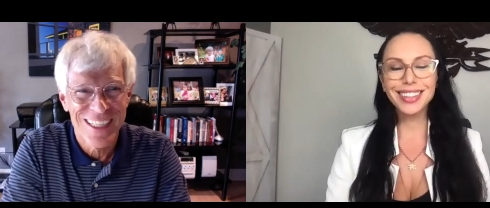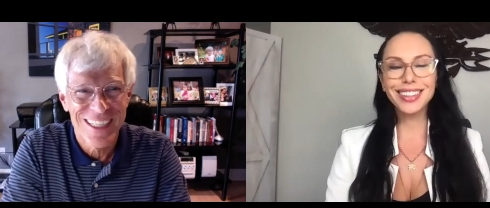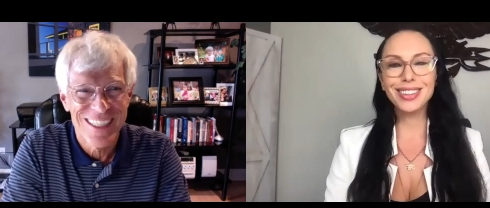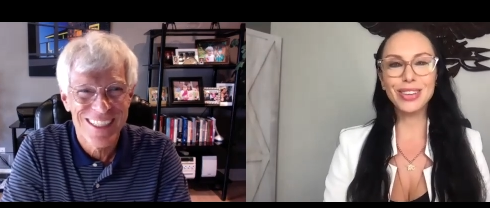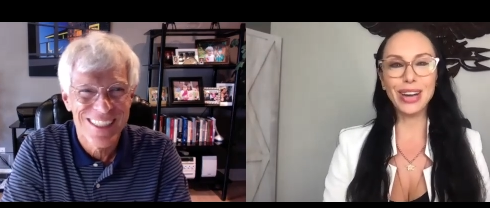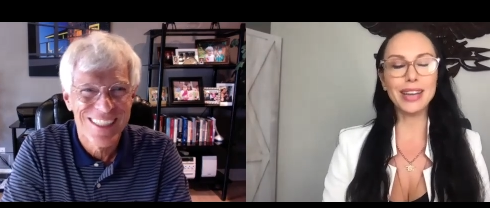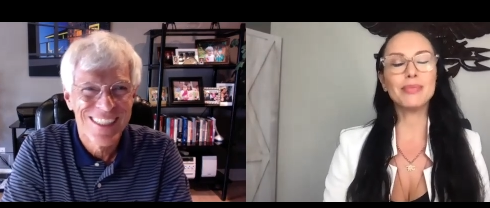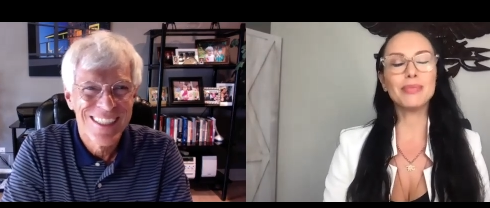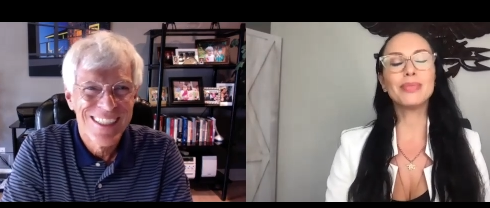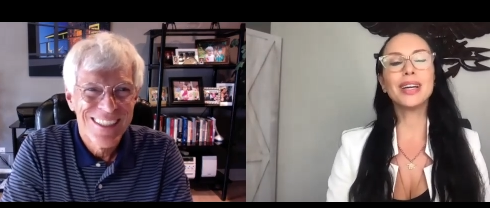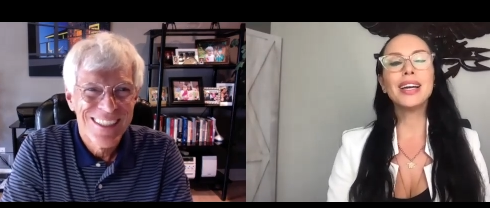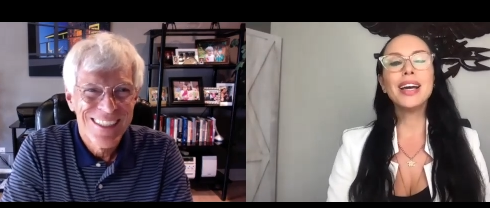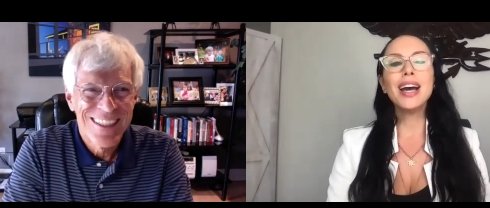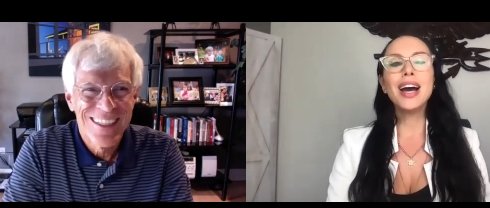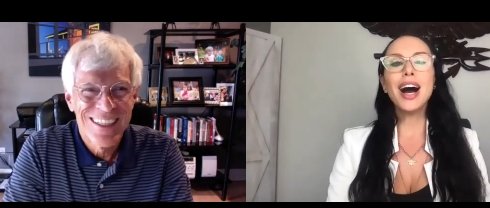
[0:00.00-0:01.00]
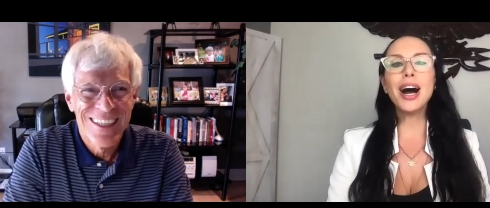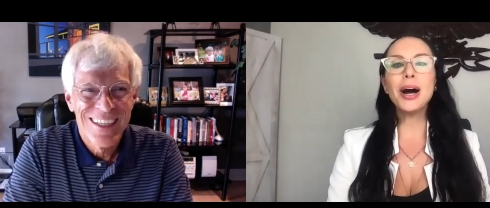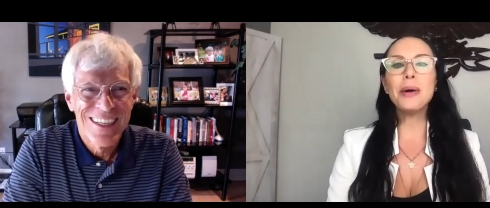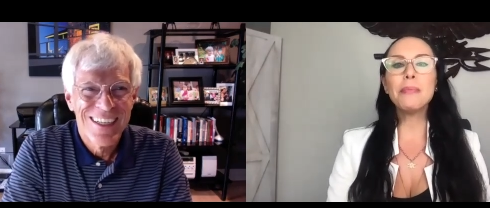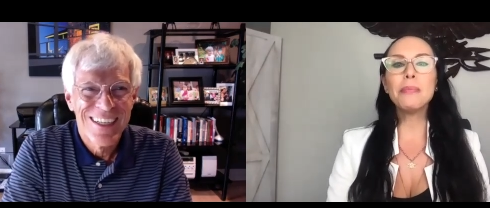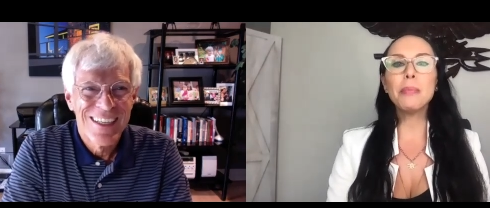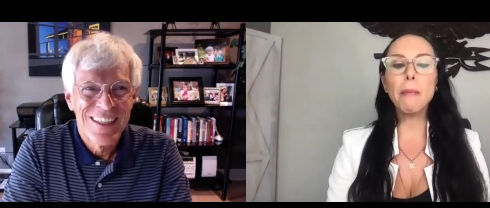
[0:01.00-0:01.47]
Speaker 1: right.
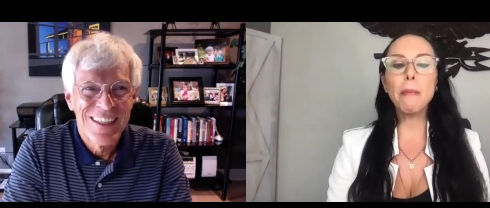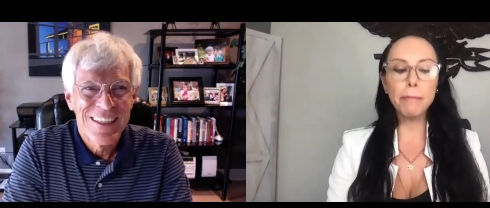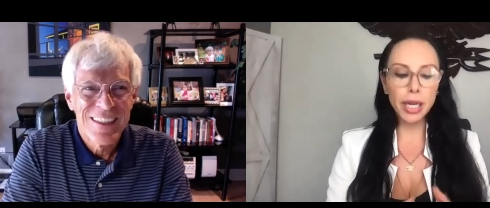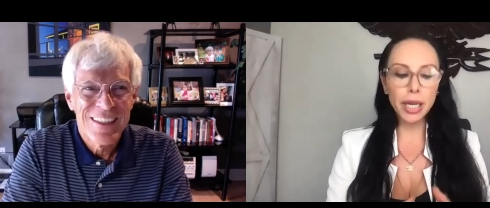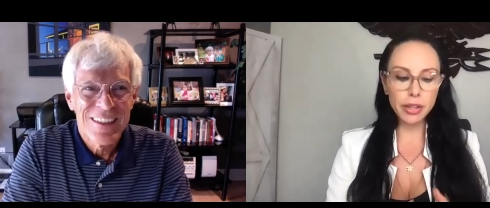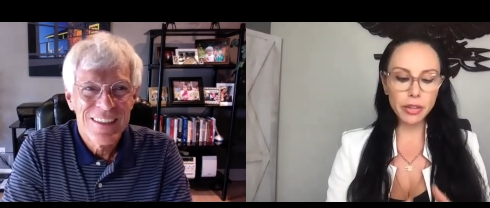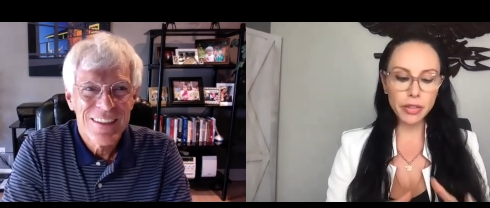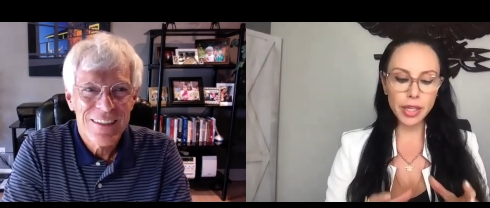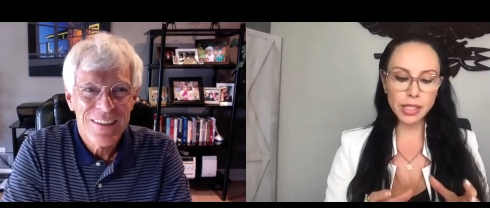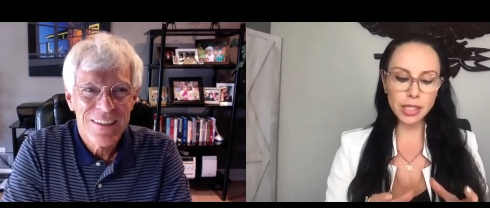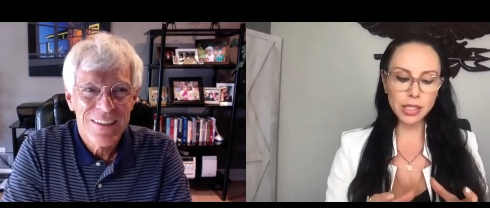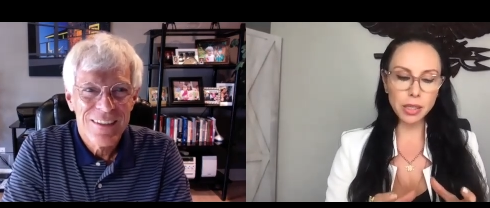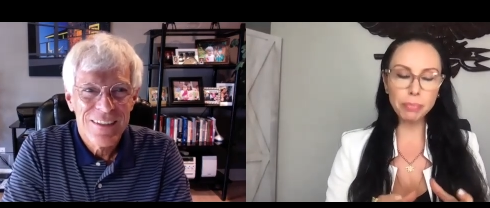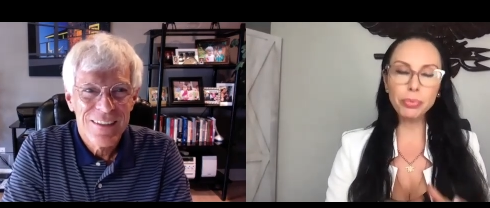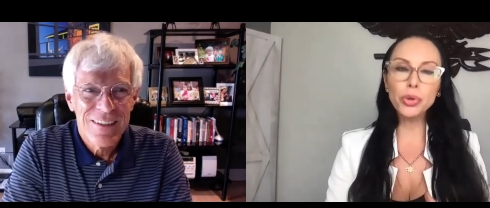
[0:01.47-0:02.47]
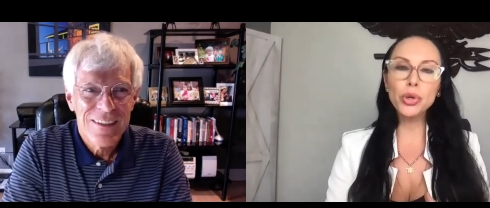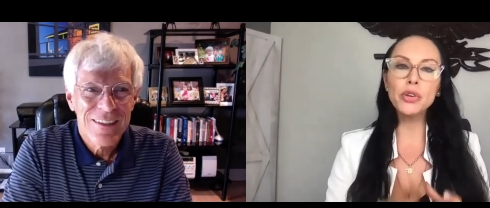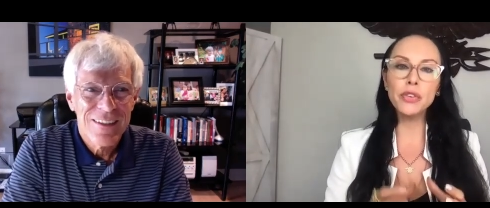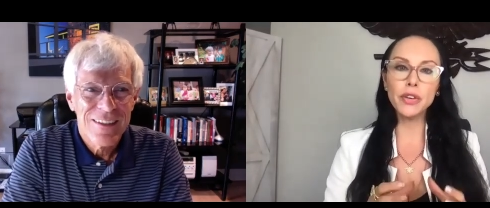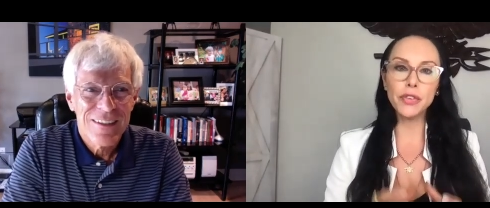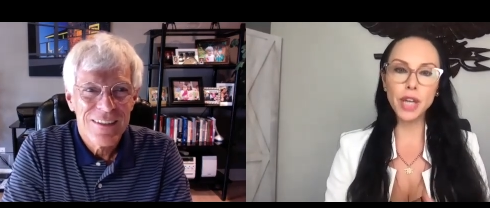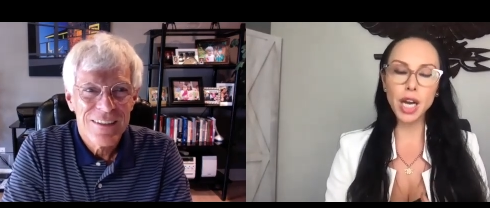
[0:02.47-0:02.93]
Um, but this is a proof
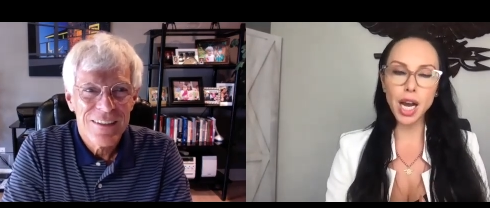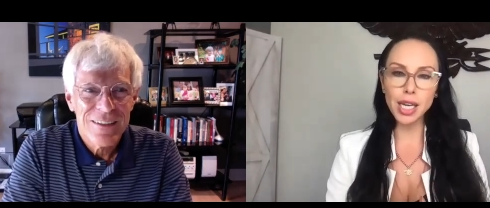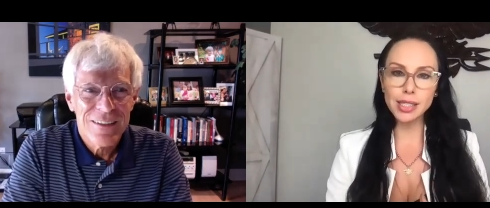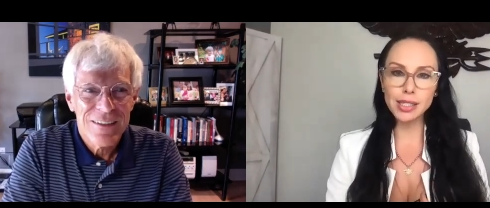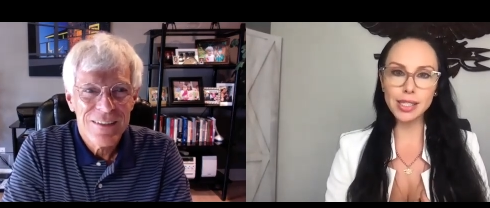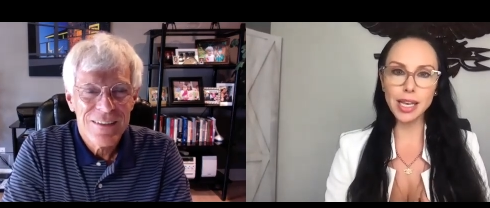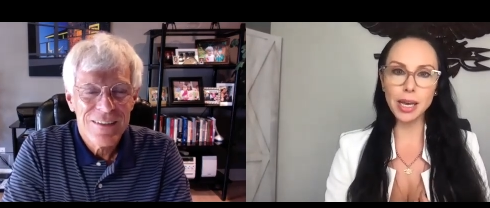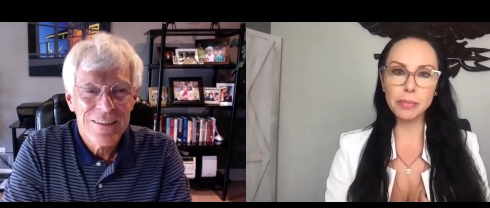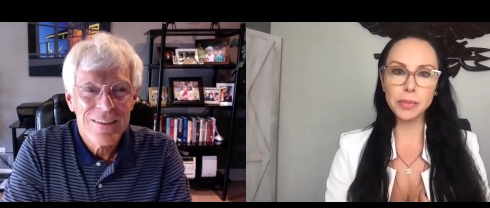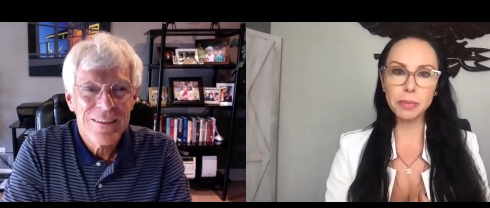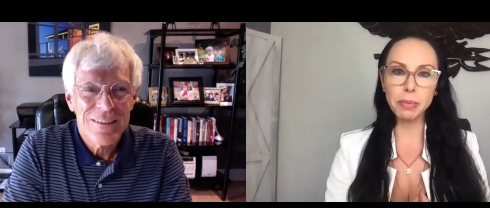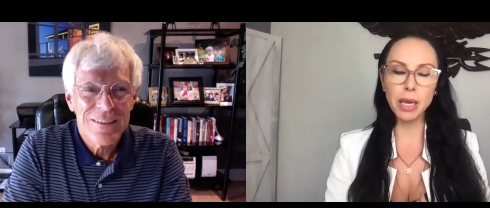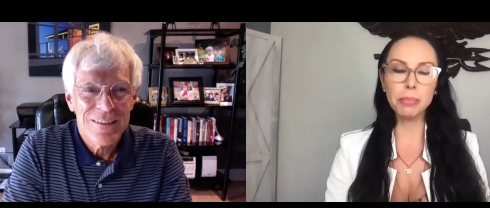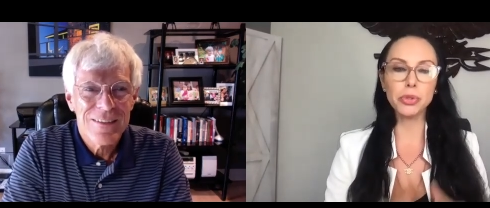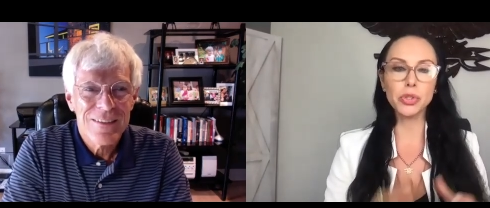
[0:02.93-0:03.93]
of concept paper.